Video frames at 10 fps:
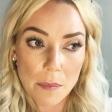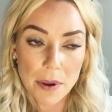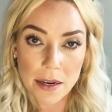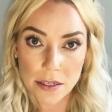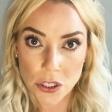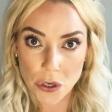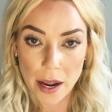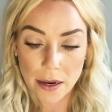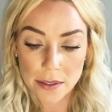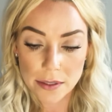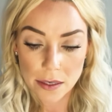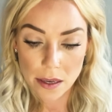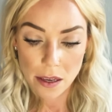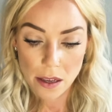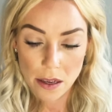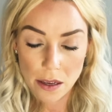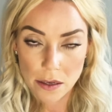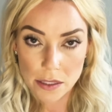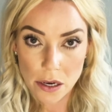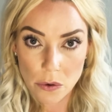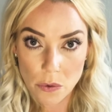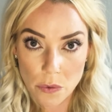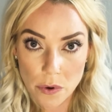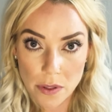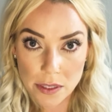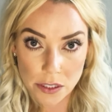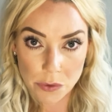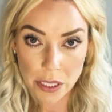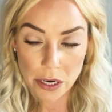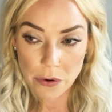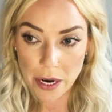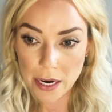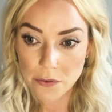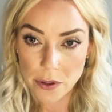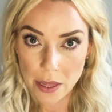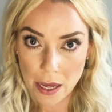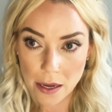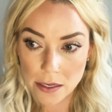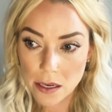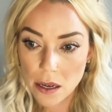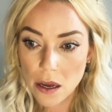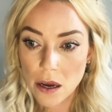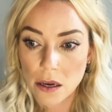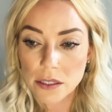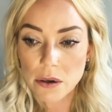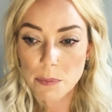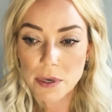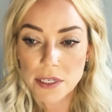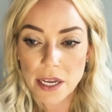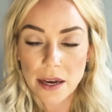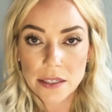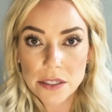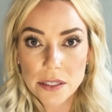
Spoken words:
in its tracks. So this is really great for that. Also, it protects your